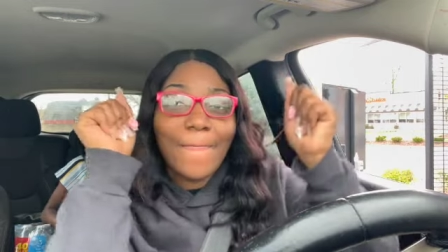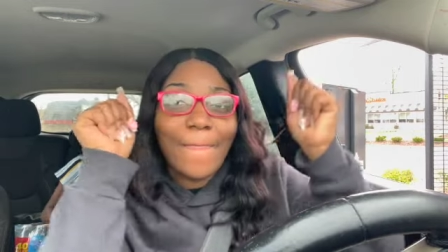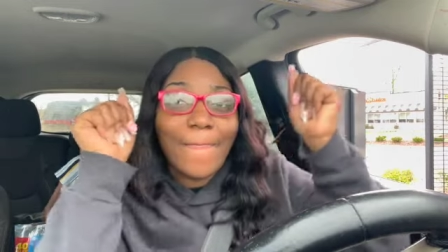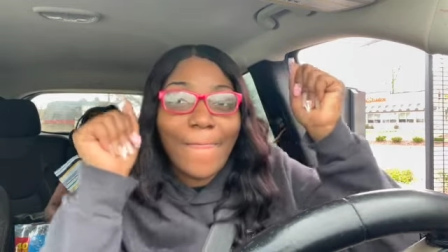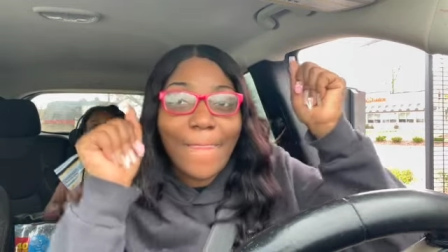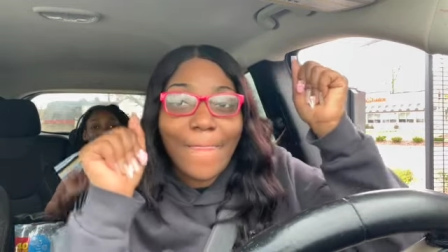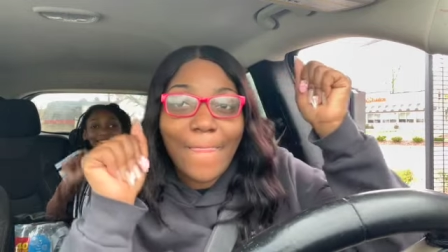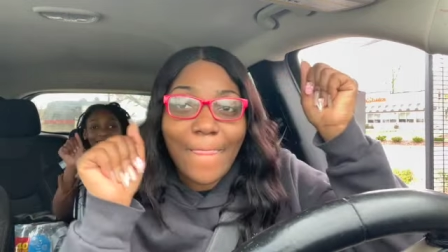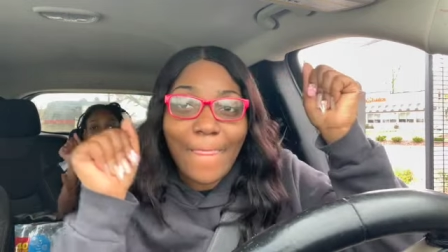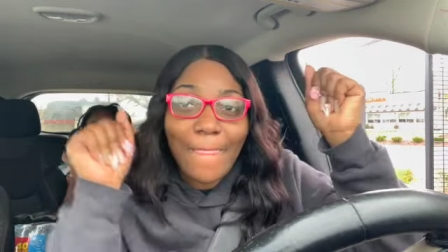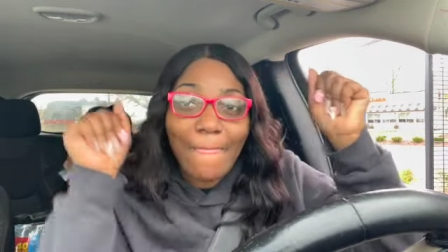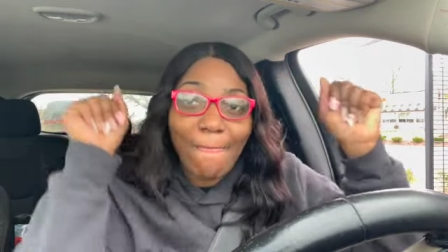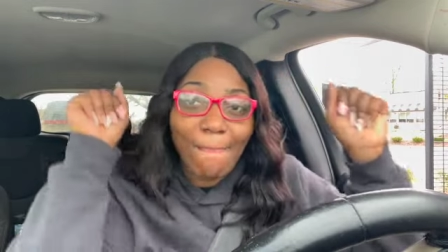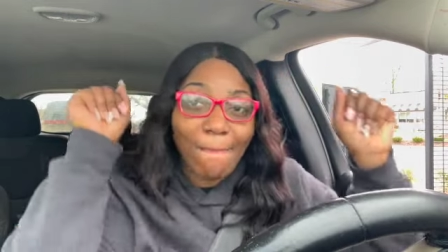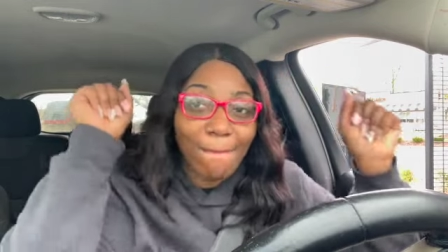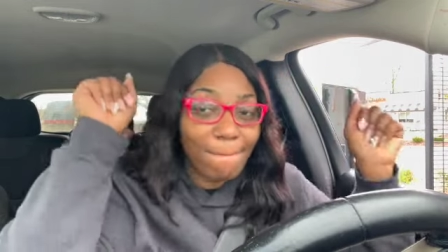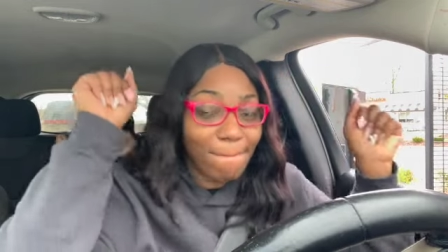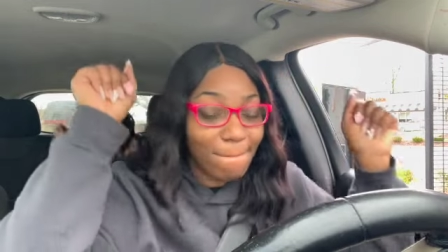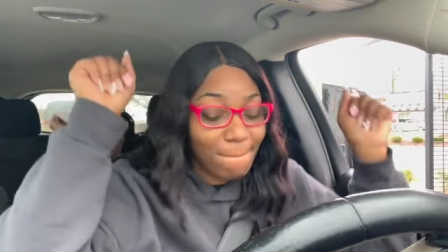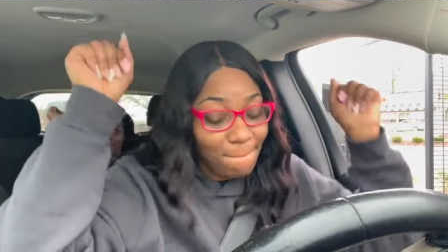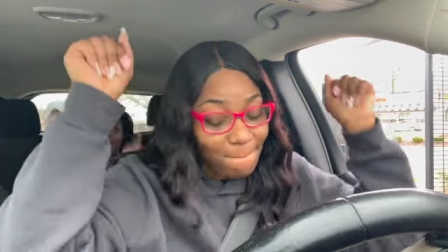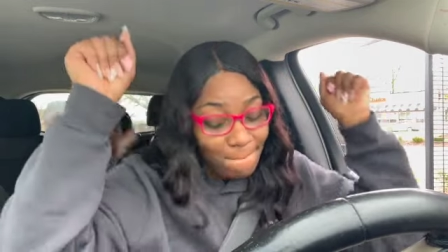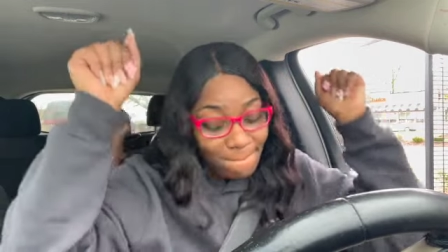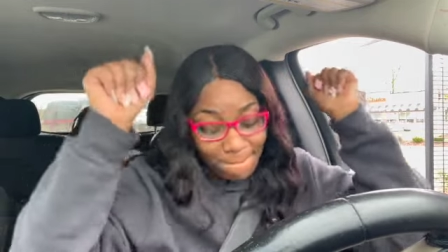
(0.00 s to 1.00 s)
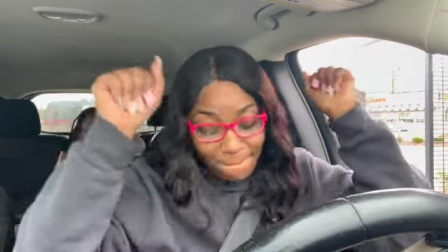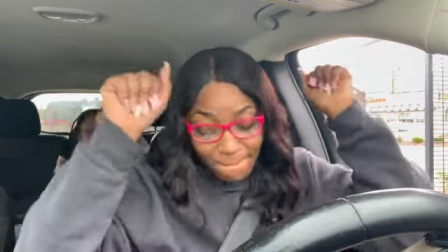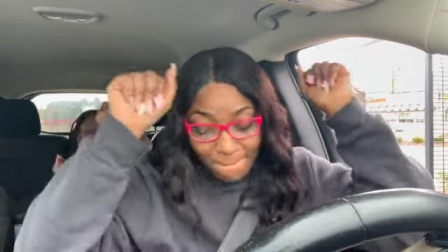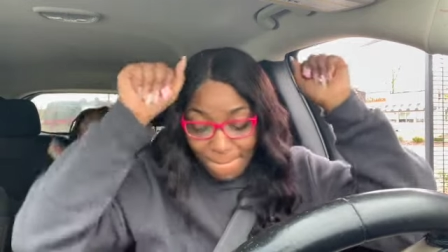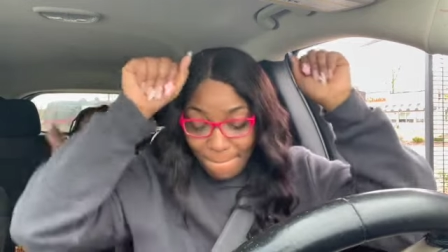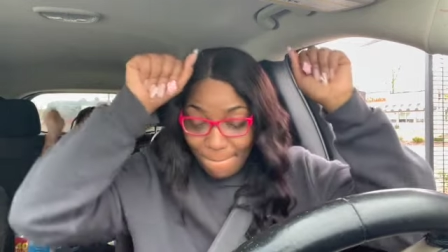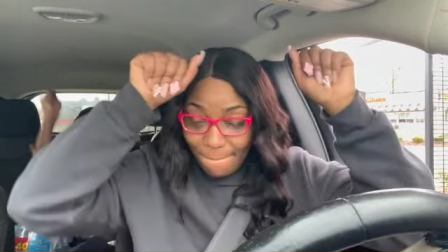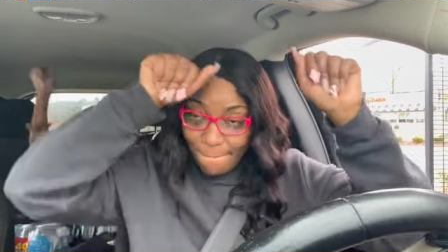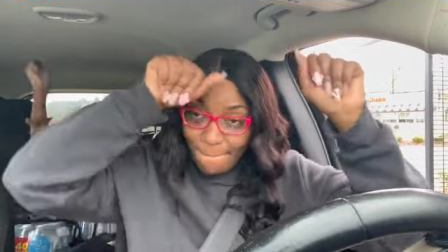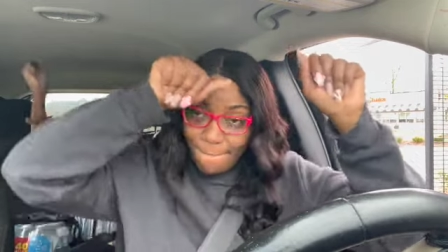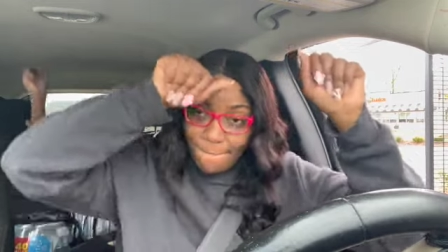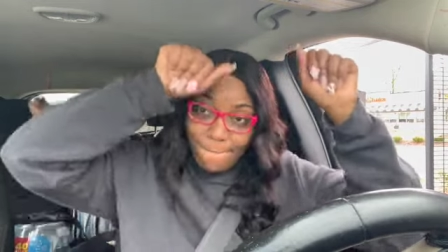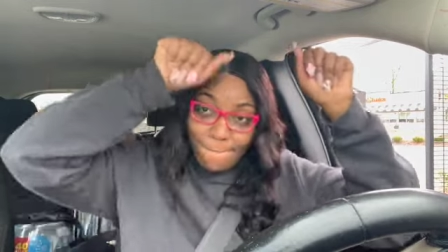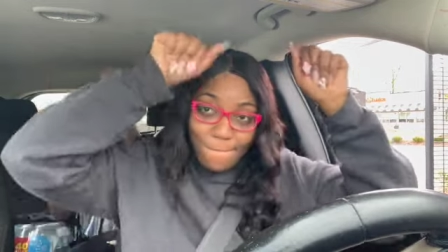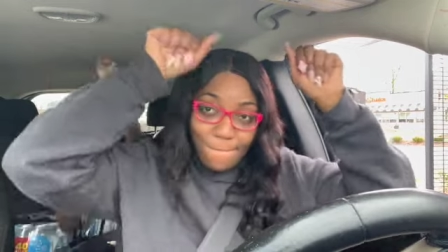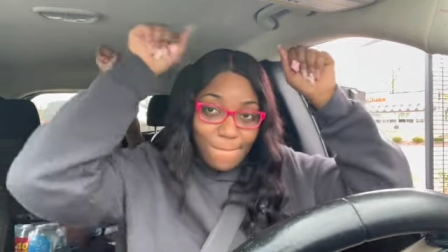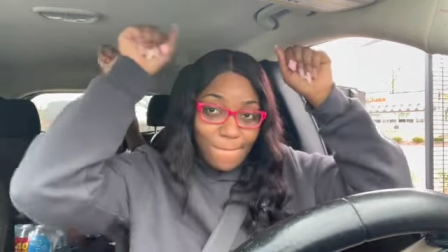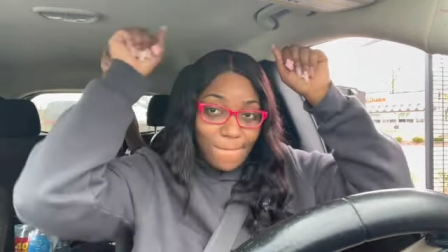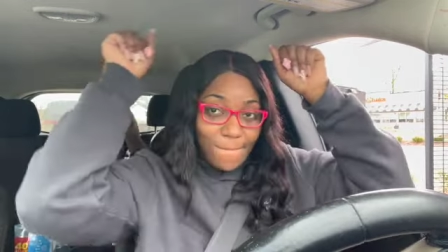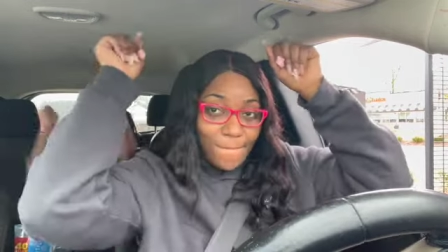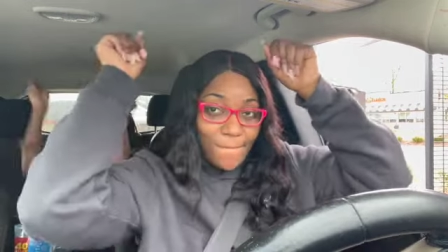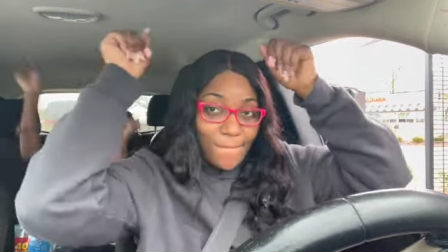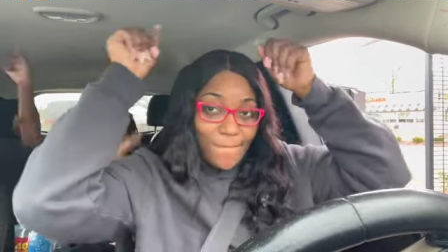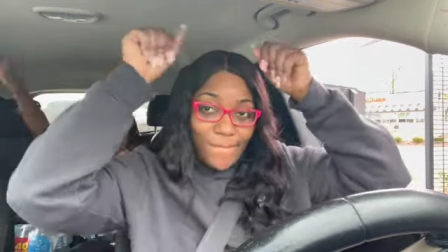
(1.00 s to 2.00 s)
Absolutely. Give me
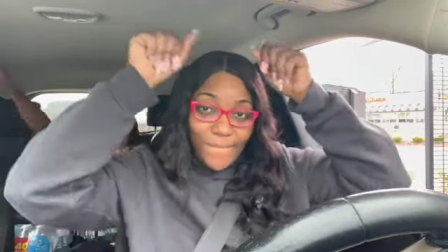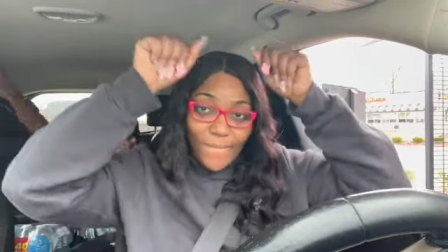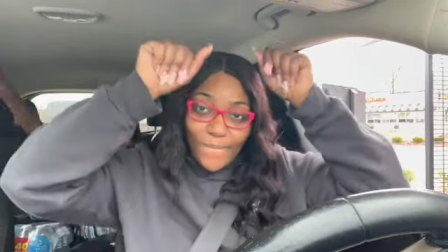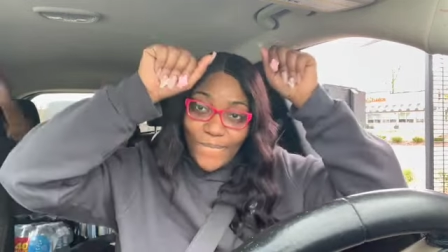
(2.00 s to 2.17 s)
one.